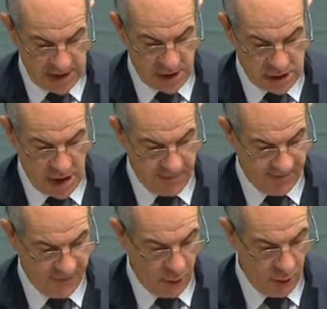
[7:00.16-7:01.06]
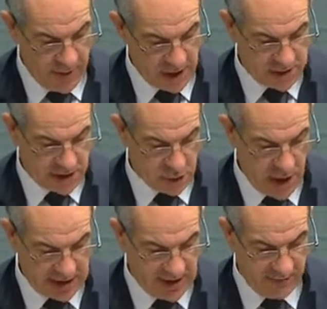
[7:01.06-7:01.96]
in the top 4 most
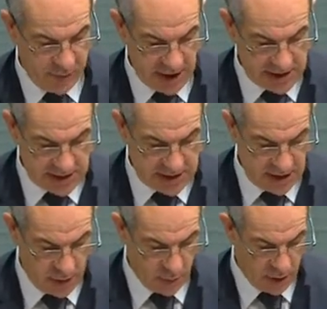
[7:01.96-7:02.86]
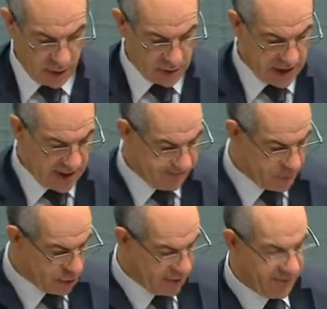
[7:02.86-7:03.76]
attractive places in the world
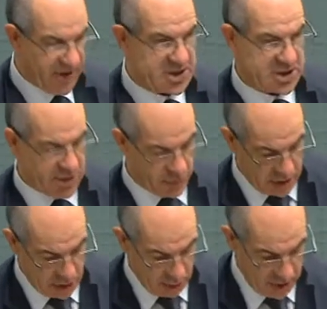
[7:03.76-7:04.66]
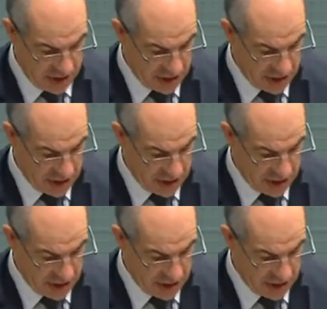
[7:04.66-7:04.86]
to invest in renewable